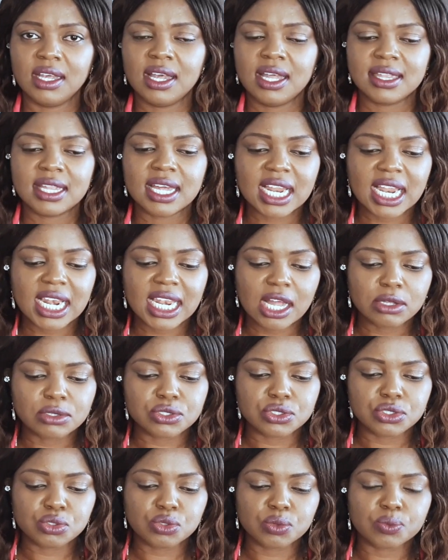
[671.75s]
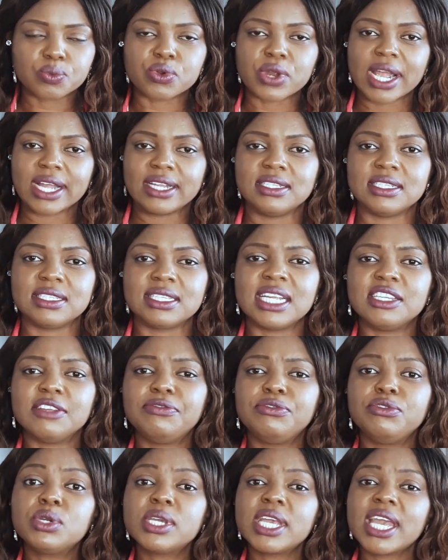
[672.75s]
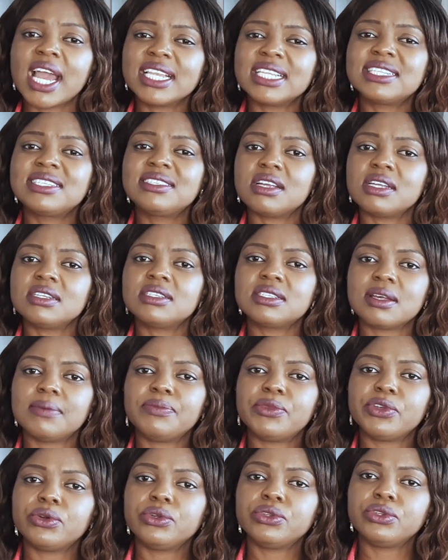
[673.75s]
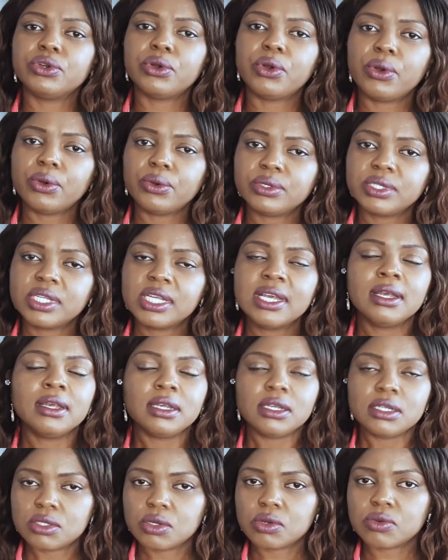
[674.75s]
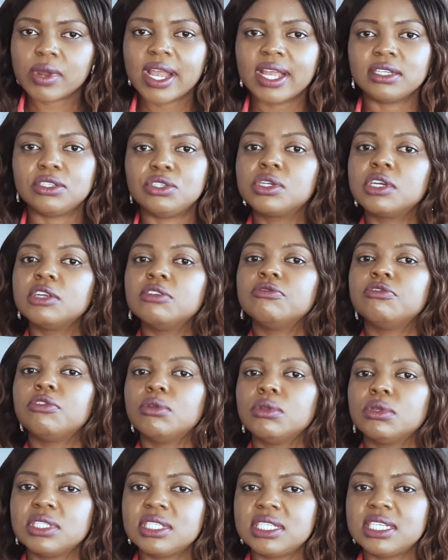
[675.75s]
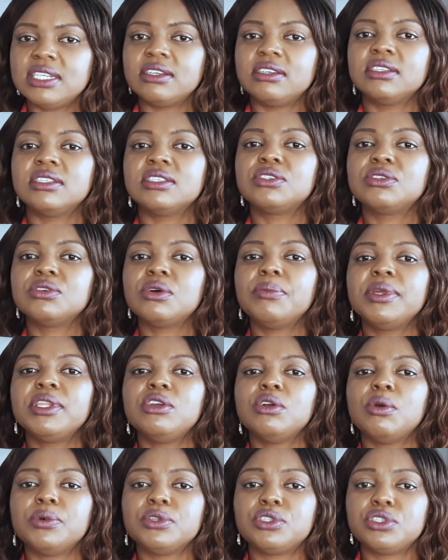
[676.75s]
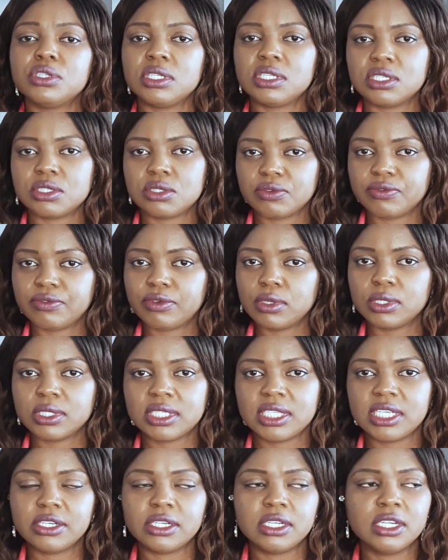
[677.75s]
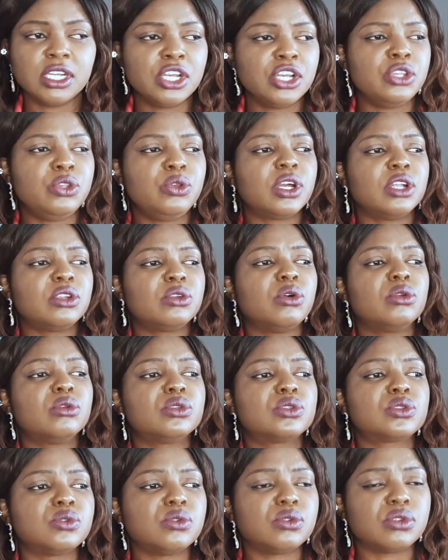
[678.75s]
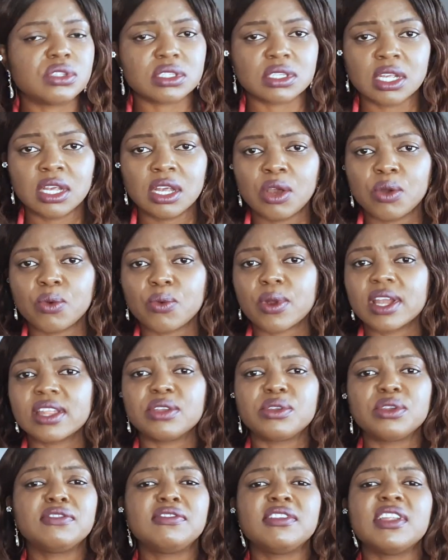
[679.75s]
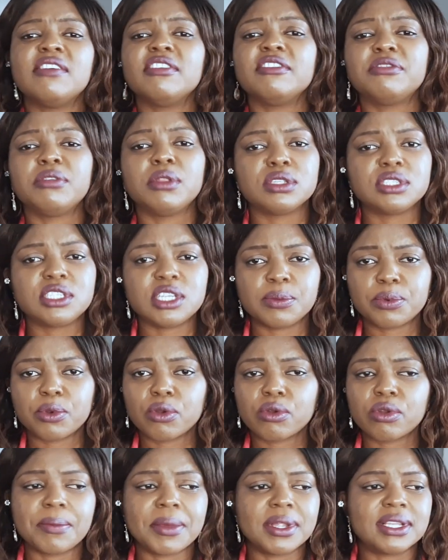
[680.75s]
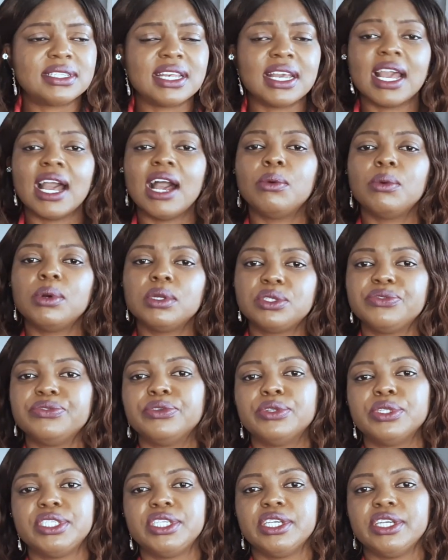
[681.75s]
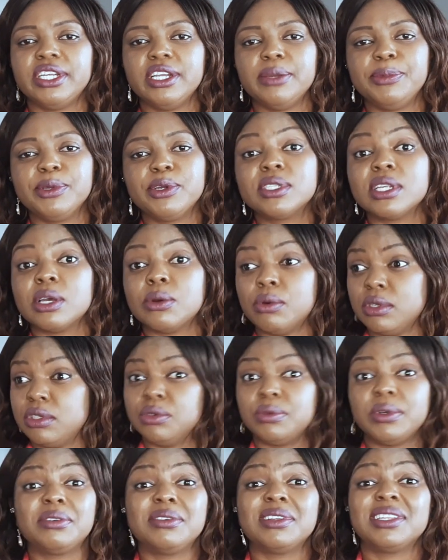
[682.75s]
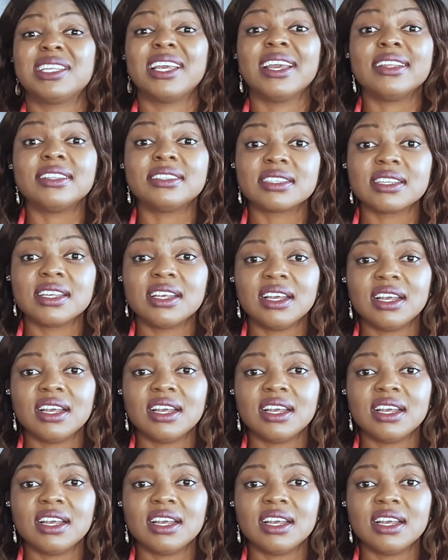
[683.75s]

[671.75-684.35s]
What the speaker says: that allows you to practice. And if you can't start something on your own, it's all right. You can volunteer. There's so many opportunities to volunteer. You can go to schools where they don't even have a volunteer program and say, I want to volunteer here because I want to work with kids.